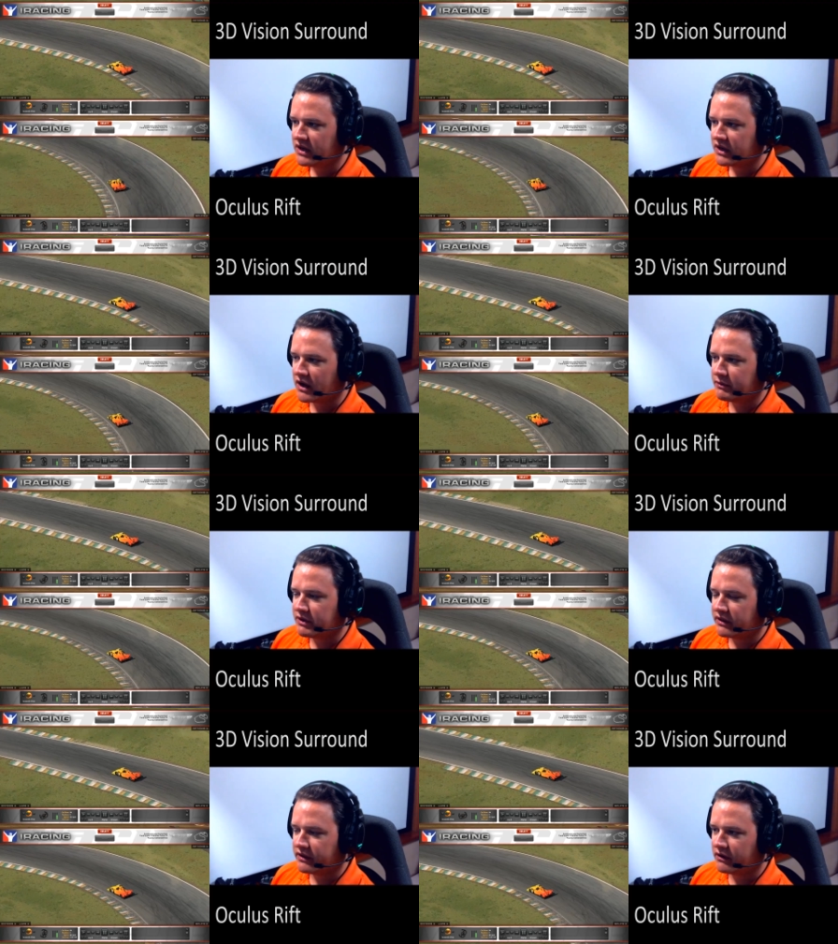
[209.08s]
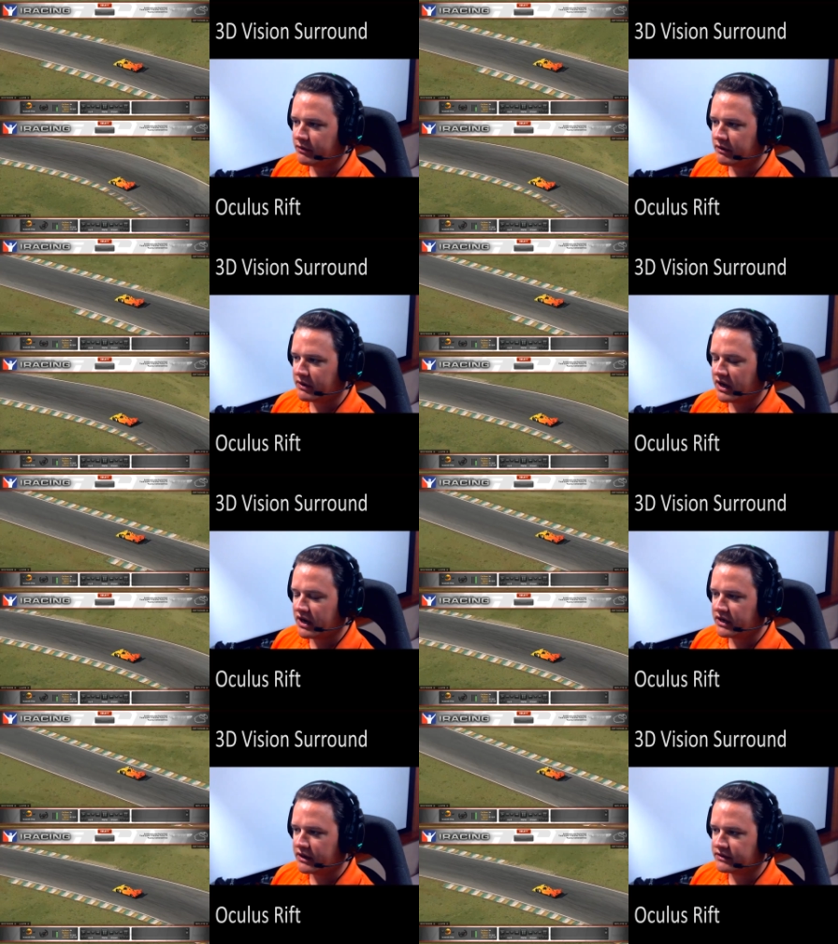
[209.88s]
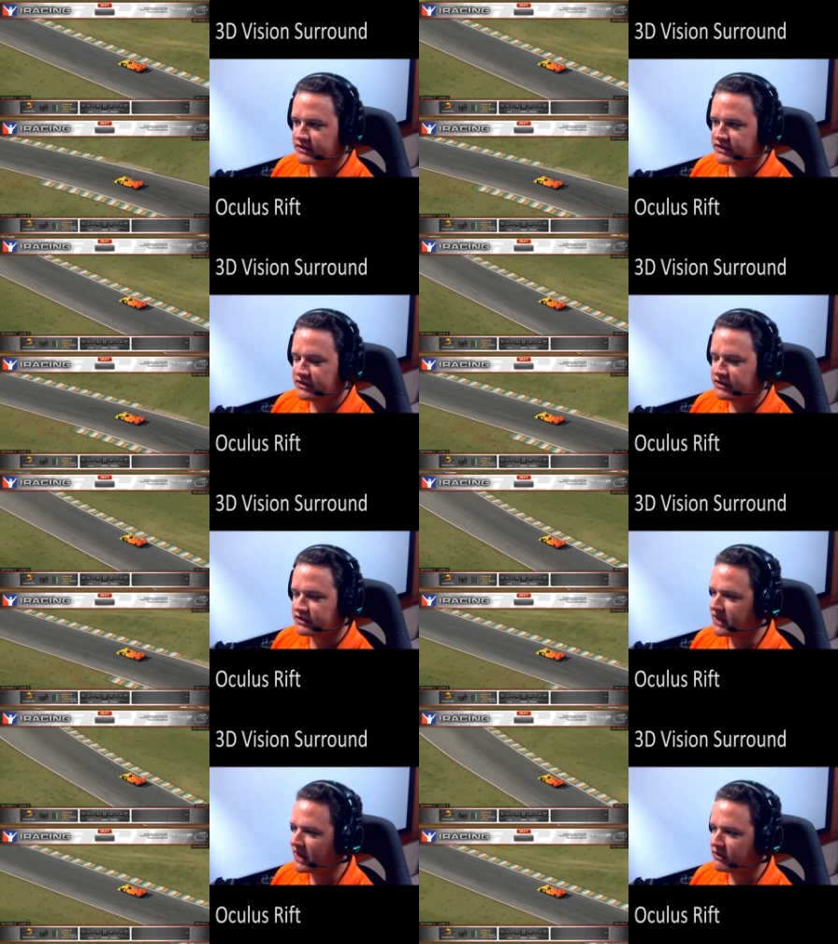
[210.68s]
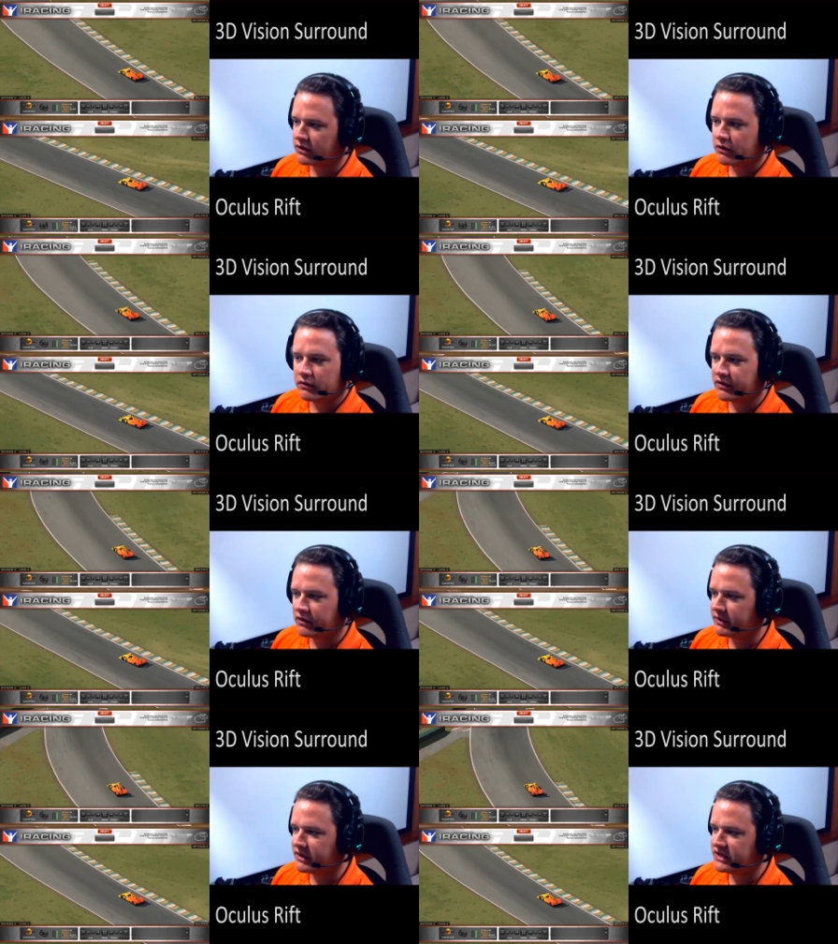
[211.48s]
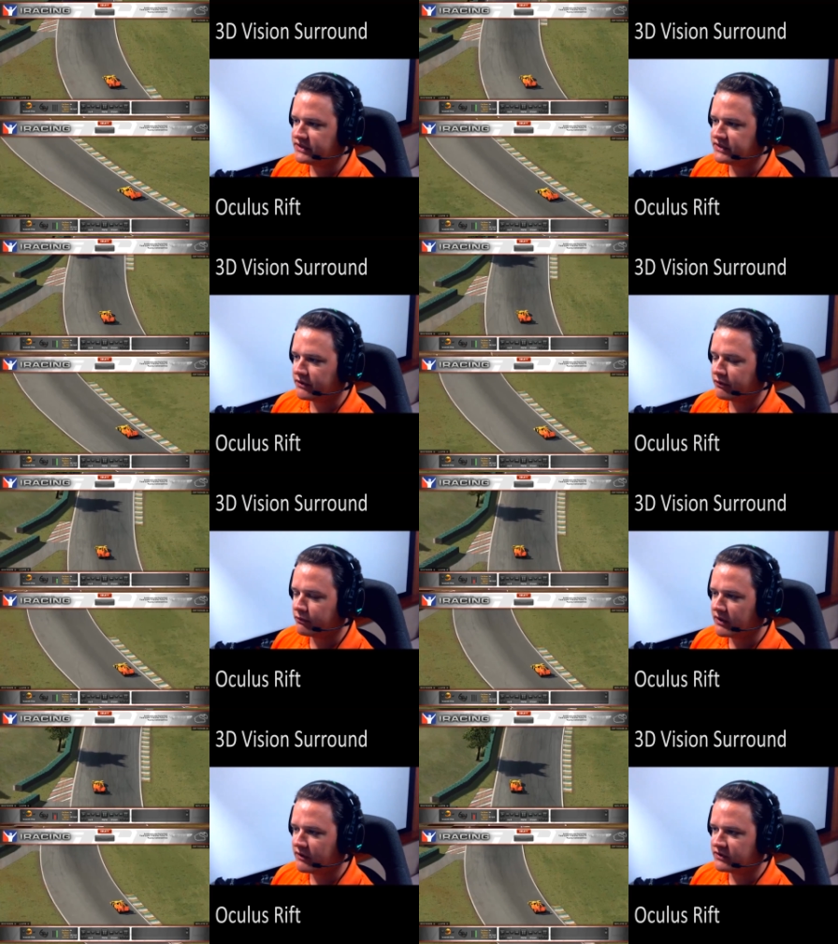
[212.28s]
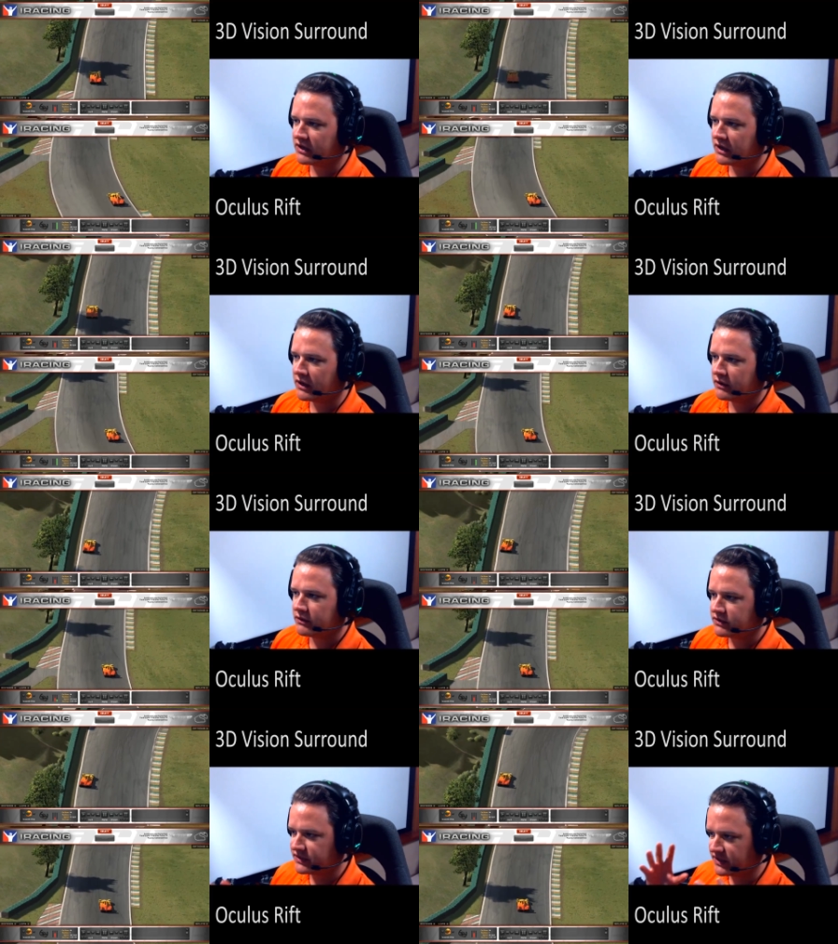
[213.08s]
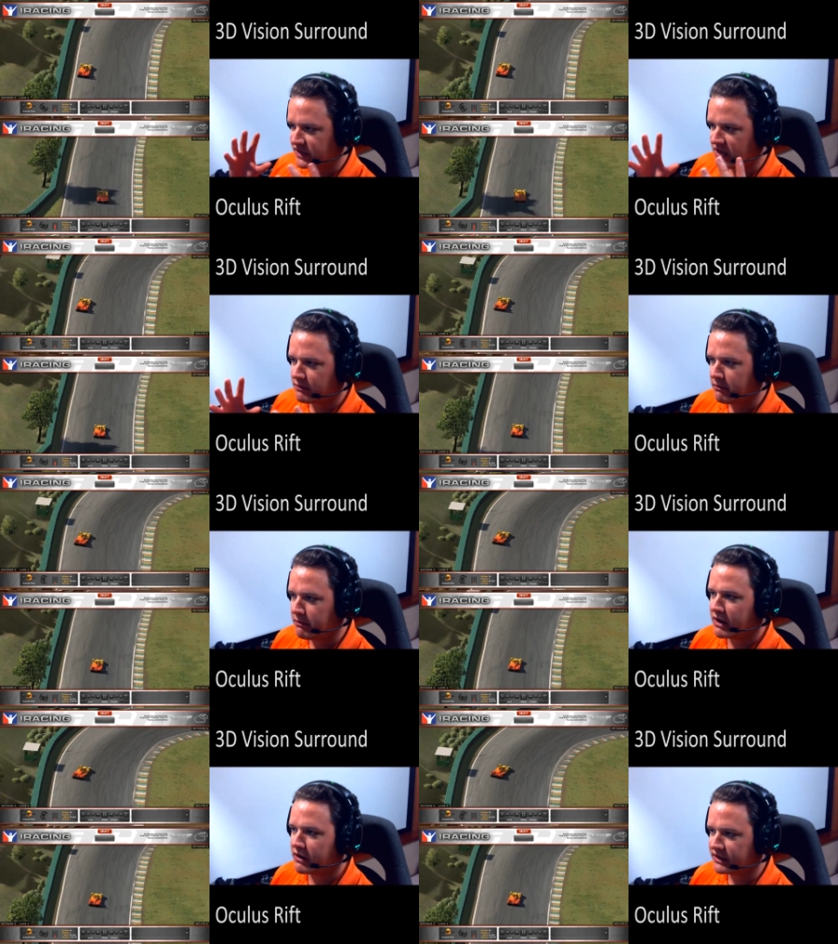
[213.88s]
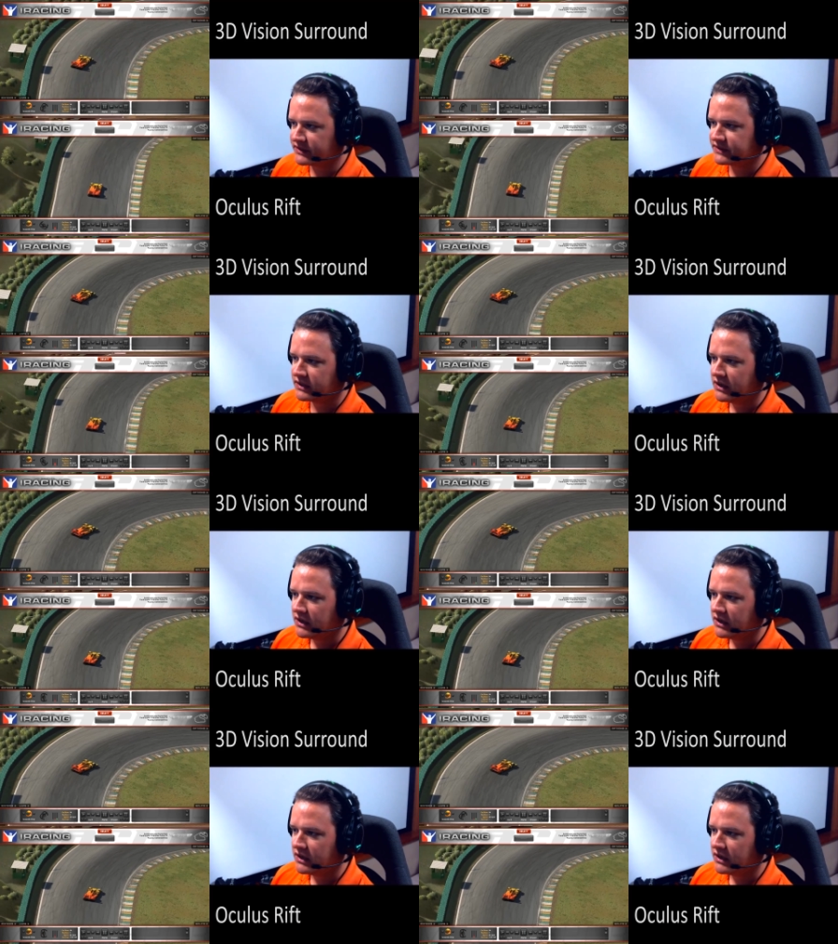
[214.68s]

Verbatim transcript: Got me a little bit behind. I was just having to go a little bit easier in the Rift just to keep my bearings.